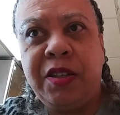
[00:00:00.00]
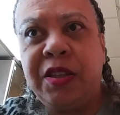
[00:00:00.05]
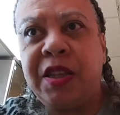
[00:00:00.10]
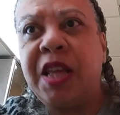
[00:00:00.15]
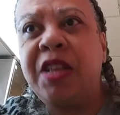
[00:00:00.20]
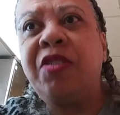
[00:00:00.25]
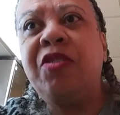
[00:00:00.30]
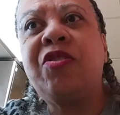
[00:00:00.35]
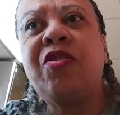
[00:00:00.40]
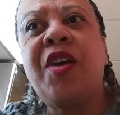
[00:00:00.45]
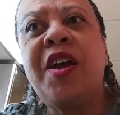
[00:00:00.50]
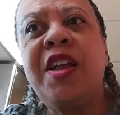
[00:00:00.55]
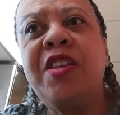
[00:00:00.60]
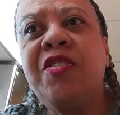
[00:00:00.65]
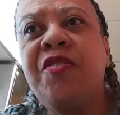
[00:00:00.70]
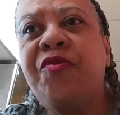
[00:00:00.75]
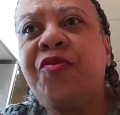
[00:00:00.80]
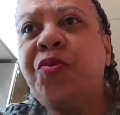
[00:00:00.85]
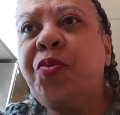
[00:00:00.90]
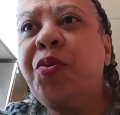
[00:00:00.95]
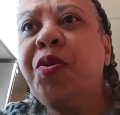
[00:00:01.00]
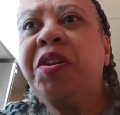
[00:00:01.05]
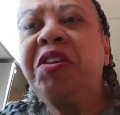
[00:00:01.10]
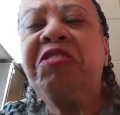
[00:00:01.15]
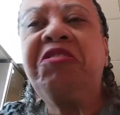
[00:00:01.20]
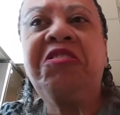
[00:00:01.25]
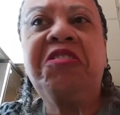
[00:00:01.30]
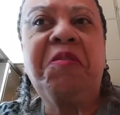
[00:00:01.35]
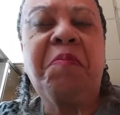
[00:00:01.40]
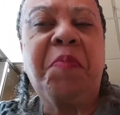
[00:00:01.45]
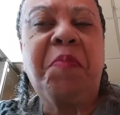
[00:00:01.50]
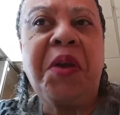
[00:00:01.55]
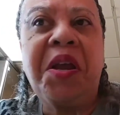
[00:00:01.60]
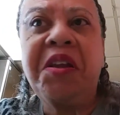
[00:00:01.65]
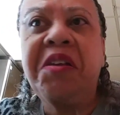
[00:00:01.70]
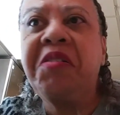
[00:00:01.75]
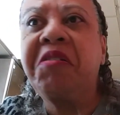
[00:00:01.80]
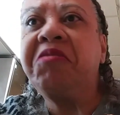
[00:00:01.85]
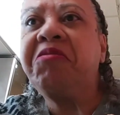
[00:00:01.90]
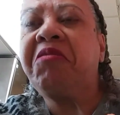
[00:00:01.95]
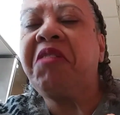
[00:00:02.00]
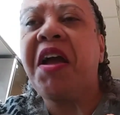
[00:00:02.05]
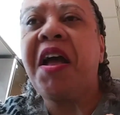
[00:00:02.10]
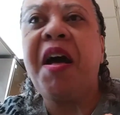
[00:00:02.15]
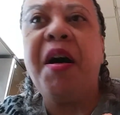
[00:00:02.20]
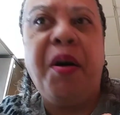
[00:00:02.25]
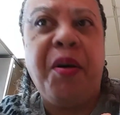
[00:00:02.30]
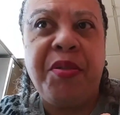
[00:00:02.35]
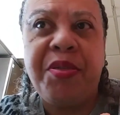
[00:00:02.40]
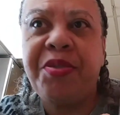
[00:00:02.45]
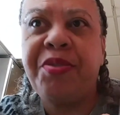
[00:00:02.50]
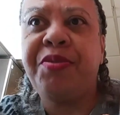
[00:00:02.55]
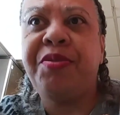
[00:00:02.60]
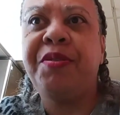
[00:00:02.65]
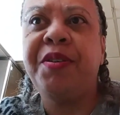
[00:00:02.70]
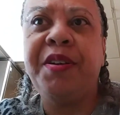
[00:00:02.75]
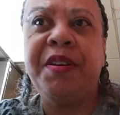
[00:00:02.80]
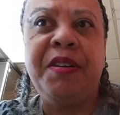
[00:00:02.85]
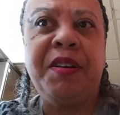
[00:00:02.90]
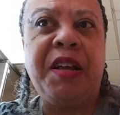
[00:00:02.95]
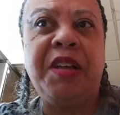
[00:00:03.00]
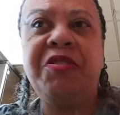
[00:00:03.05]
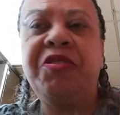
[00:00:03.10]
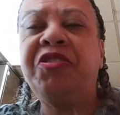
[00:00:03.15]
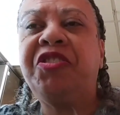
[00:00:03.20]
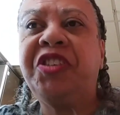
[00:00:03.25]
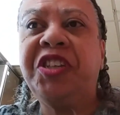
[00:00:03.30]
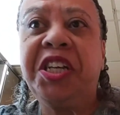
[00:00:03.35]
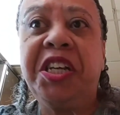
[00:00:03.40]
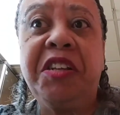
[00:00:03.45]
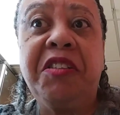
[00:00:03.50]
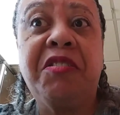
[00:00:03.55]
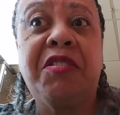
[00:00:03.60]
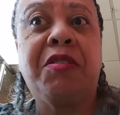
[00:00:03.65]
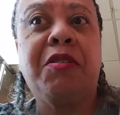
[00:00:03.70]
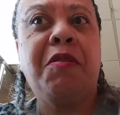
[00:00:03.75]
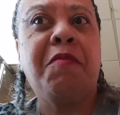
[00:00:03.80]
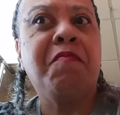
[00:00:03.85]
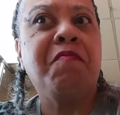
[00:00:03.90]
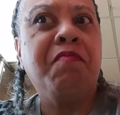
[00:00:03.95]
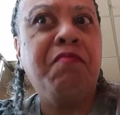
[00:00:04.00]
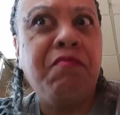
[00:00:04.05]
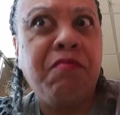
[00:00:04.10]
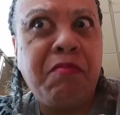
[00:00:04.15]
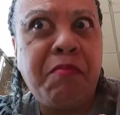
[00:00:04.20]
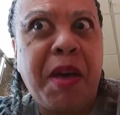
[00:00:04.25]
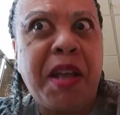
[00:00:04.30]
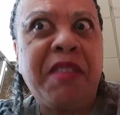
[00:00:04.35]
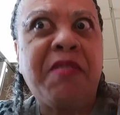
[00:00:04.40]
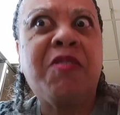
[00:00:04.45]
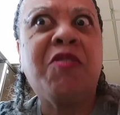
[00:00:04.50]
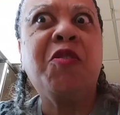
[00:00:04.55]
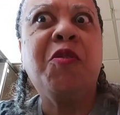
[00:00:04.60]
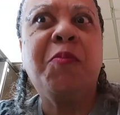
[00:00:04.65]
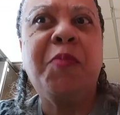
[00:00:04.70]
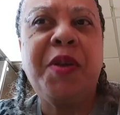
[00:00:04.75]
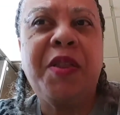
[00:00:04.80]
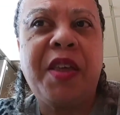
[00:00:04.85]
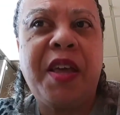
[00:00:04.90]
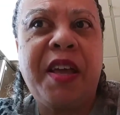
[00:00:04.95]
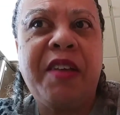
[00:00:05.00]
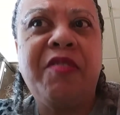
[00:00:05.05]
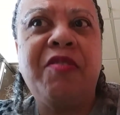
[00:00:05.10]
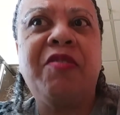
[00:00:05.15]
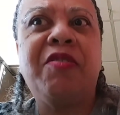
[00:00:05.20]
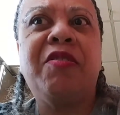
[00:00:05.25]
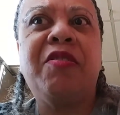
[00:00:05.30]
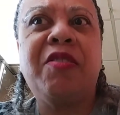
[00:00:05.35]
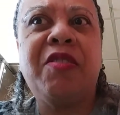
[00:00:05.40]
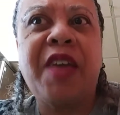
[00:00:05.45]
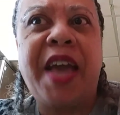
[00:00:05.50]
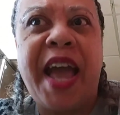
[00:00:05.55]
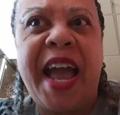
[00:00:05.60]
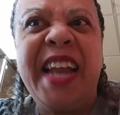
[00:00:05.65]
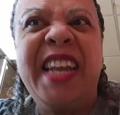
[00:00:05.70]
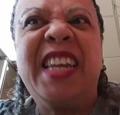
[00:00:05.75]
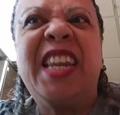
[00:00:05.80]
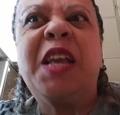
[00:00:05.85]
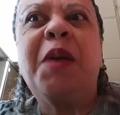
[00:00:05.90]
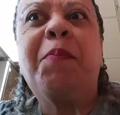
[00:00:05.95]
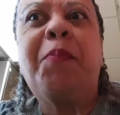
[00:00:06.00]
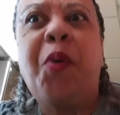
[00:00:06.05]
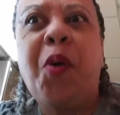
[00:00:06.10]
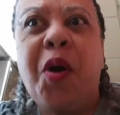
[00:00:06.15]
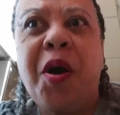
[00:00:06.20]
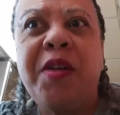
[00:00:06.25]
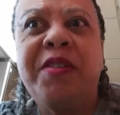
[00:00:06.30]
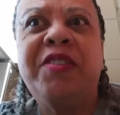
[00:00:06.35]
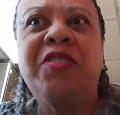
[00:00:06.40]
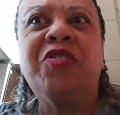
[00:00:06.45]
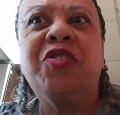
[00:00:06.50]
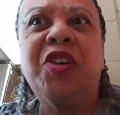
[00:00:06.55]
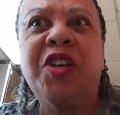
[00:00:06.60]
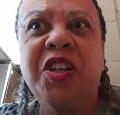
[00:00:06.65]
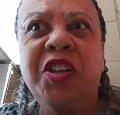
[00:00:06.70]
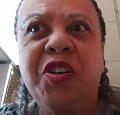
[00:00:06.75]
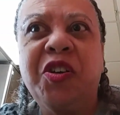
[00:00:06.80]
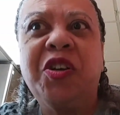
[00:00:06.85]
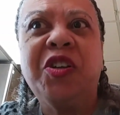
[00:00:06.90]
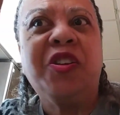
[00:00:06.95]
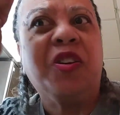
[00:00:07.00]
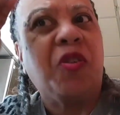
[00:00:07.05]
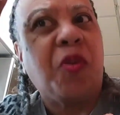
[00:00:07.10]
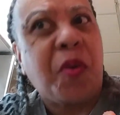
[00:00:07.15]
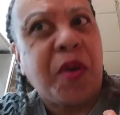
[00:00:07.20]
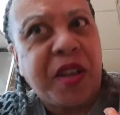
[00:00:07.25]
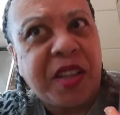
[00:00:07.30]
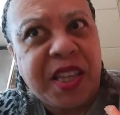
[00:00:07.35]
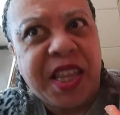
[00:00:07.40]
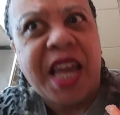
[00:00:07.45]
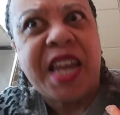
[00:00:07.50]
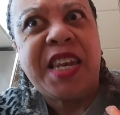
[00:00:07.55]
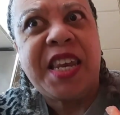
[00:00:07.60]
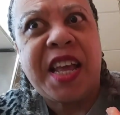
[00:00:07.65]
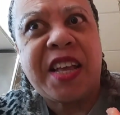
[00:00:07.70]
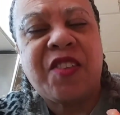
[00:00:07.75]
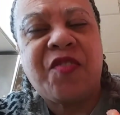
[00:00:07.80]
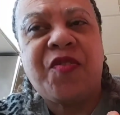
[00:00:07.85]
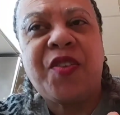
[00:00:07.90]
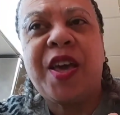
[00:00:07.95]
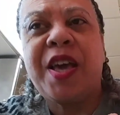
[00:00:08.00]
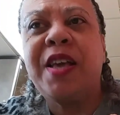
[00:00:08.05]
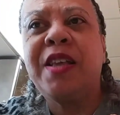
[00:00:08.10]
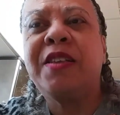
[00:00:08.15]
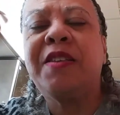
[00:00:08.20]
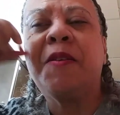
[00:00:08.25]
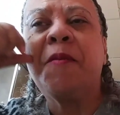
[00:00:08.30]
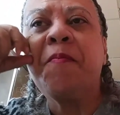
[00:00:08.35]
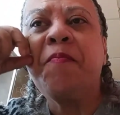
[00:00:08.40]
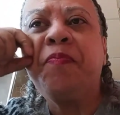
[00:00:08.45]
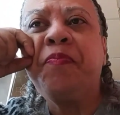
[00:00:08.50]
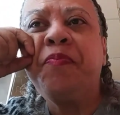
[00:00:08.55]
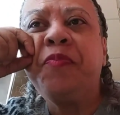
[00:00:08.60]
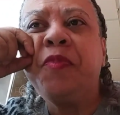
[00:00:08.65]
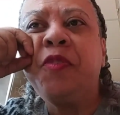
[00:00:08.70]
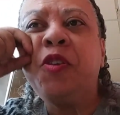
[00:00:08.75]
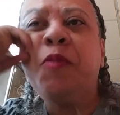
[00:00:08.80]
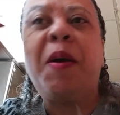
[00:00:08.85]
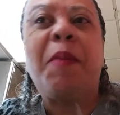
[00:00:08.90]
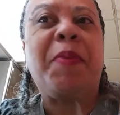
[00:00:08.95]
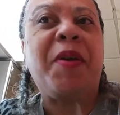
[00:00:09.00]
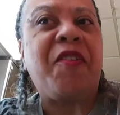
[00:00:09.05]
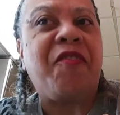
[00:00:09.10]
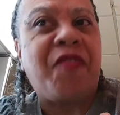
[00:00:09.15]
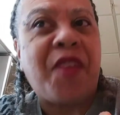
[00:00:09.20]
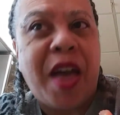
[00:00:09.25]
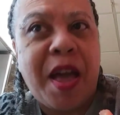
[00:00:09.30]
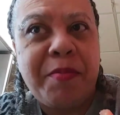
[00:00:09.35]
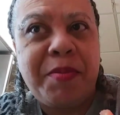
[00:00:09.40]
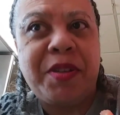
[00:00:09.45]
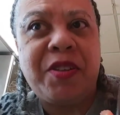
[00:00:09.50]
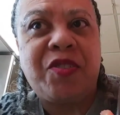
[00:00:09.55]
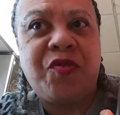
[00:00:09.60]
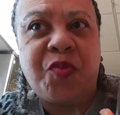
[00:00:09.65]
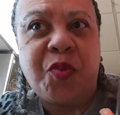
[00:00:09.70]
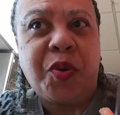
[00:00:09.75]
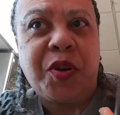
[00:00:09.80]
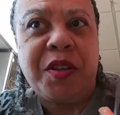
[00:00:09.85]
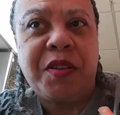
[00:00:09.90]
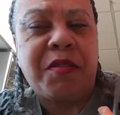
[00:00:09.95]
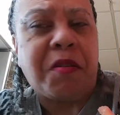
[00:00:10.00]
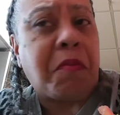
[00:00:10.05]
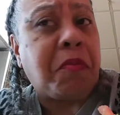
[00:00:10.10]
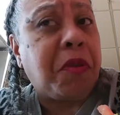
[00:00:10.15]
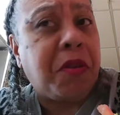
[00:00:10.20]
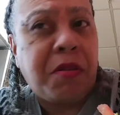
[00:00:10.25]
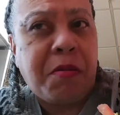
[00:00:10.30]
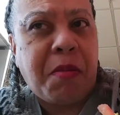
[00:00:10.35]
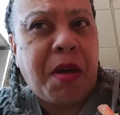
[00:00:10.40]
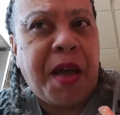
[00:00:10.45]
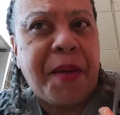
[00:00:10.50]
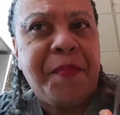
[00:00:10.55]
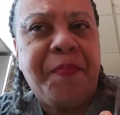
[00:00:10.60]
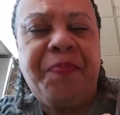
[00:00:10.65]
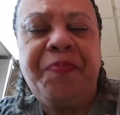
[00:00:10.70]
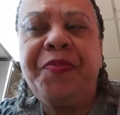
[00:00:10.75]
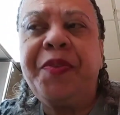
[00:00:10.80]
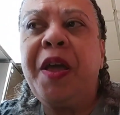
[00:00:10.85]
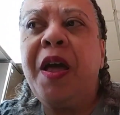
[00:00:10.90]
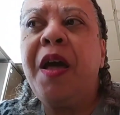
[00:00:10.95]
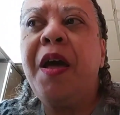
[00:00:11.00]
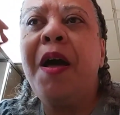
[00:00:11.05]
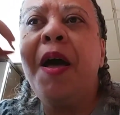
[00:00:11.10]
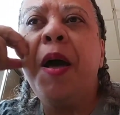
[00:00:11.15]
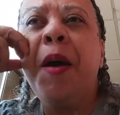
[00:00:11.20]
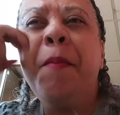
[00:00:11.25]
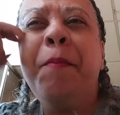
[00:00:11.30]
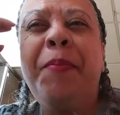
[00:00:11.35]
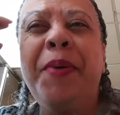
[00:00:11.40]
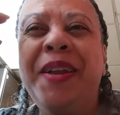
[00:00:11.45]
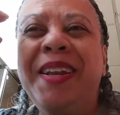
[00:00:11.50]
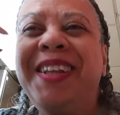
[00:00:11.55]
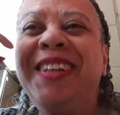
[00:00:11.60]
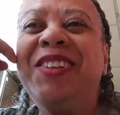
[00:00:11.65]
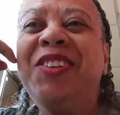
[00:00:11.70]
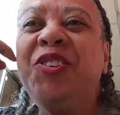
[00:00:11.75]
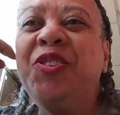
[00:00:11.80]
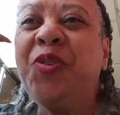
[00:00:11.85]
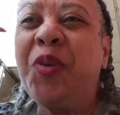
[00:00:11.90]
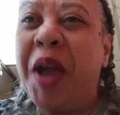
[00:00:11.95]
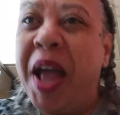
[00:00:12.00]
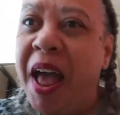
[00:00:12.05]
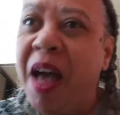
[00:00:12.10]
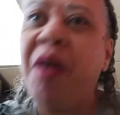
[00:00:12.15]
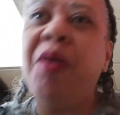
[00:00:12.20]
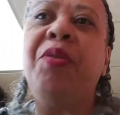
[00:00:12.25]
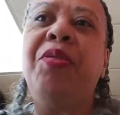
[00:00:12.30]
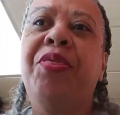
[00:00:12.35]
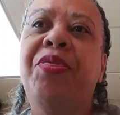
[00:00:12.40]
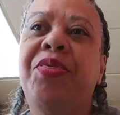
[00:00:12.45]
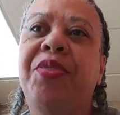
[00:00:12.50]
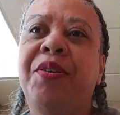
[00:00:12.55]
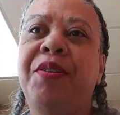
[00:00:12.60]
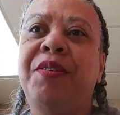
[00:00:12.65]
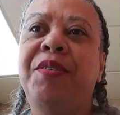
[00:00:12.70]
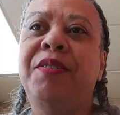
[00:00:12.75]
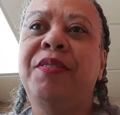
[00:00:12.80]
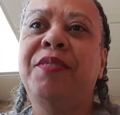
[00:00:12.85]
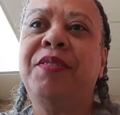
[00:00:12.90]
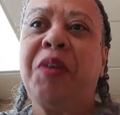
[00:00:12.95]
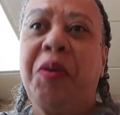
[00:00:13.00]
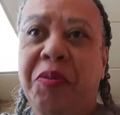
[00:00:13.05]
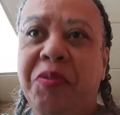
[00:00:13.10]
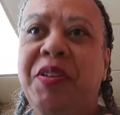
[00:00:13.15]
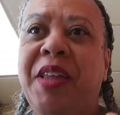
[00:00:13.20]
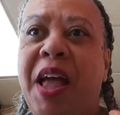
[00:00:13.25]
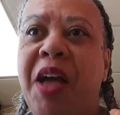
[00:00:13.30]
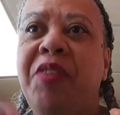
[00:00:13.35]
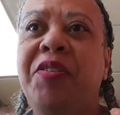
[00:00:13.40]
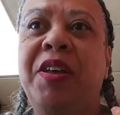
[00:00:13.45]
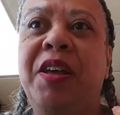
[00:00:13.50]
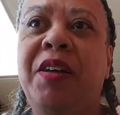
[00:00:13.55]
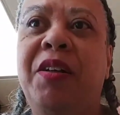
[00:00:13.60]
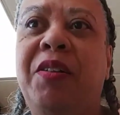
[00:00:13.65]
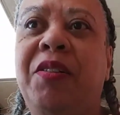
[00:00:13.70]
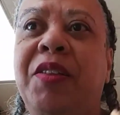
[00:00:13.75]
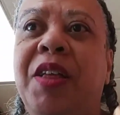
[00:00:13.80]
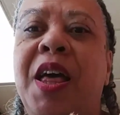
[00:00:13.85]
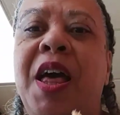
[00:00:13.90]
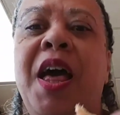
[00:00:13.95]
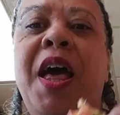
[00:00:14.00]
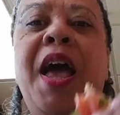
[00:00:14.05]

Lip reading: Then you start hitting your 40s, and depending on your health and your genes, might still be the ending part, and you're looking good, you're going into that next phase. You might be a fabulous 40-something, you might. But your health goes downhill.